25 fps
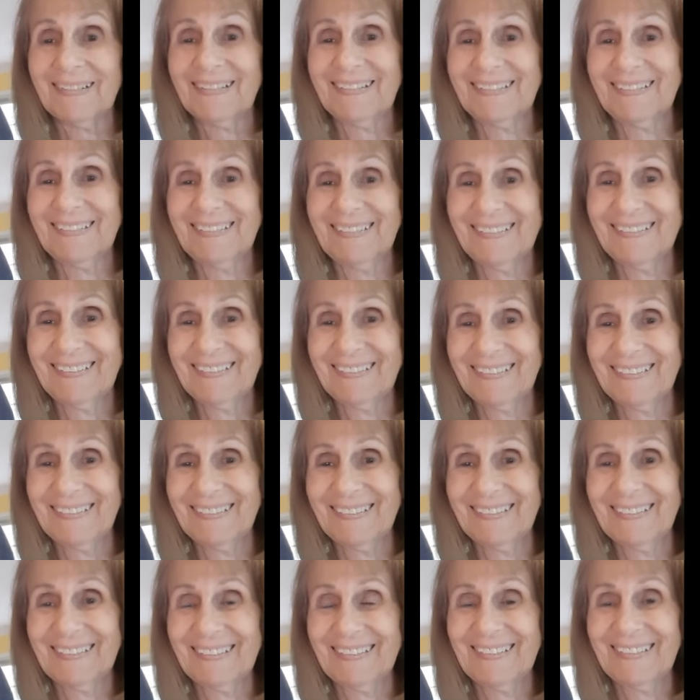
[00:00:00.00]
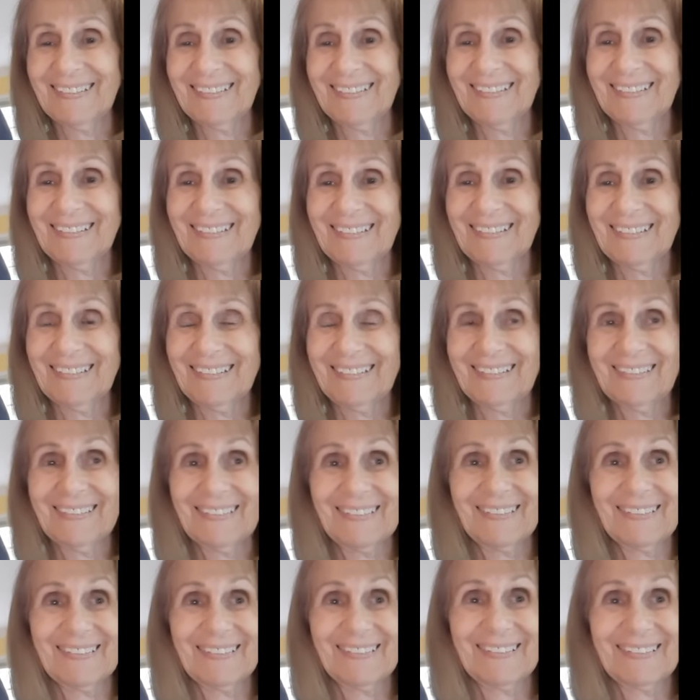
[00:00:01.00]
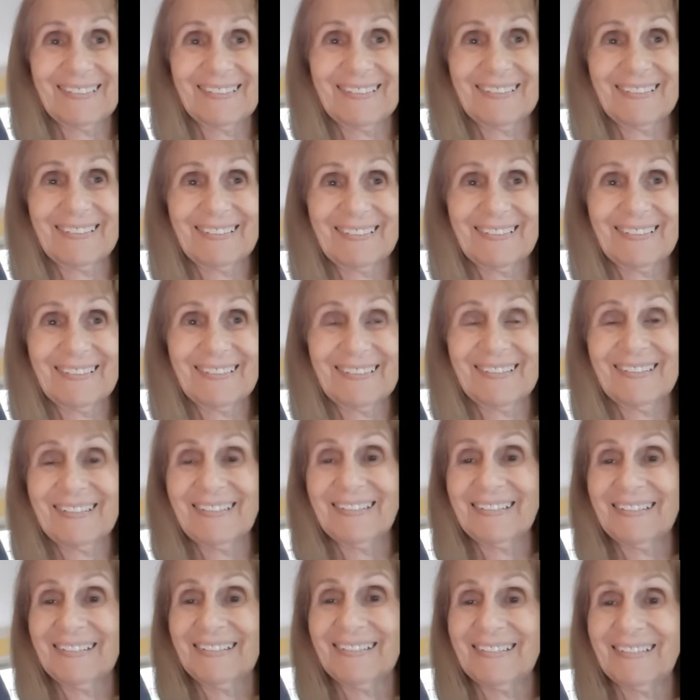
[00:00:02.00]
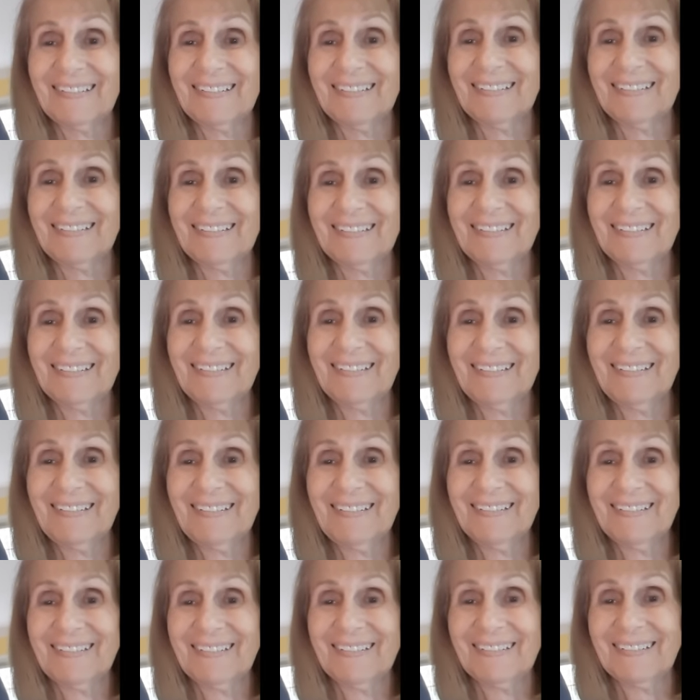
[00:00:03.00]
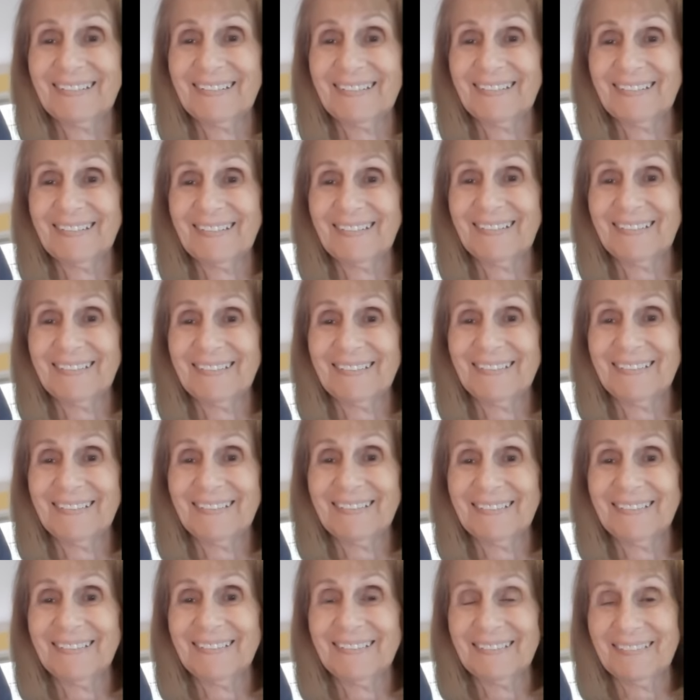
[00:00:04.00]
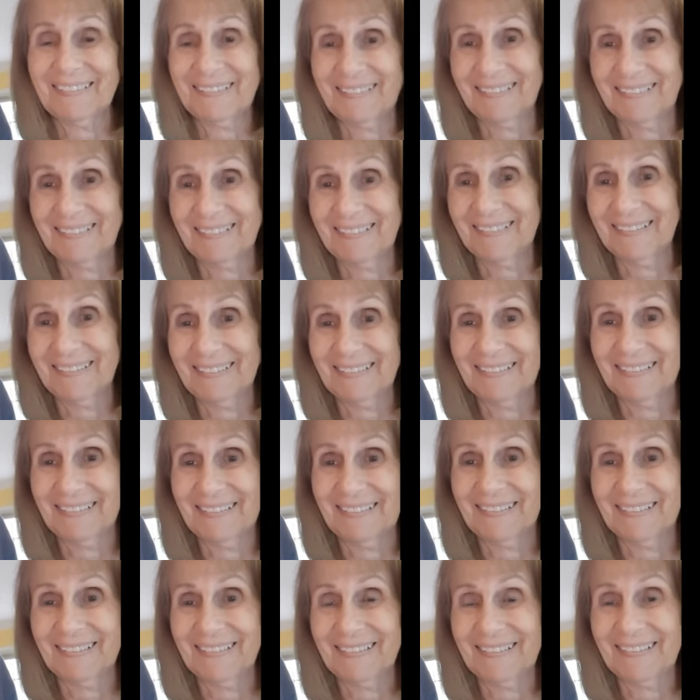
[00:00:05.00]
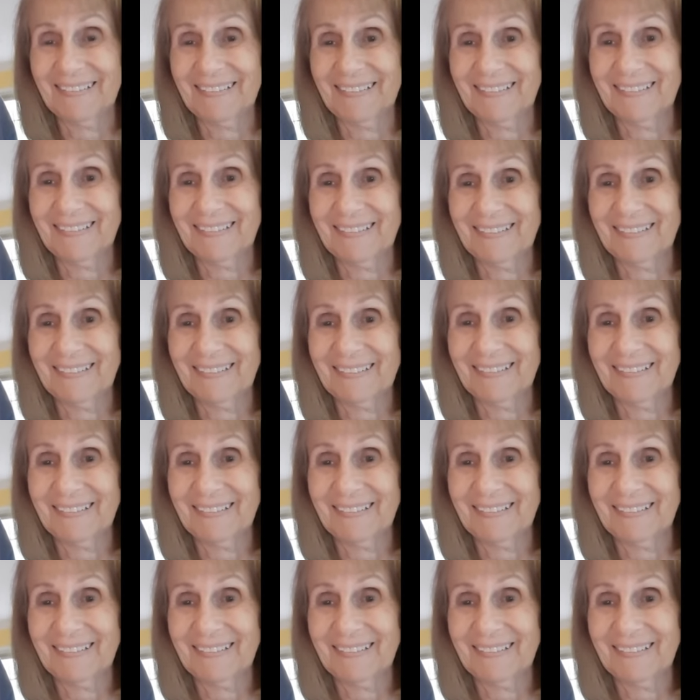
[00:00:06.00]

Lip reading: No words are spoken by the person on screen.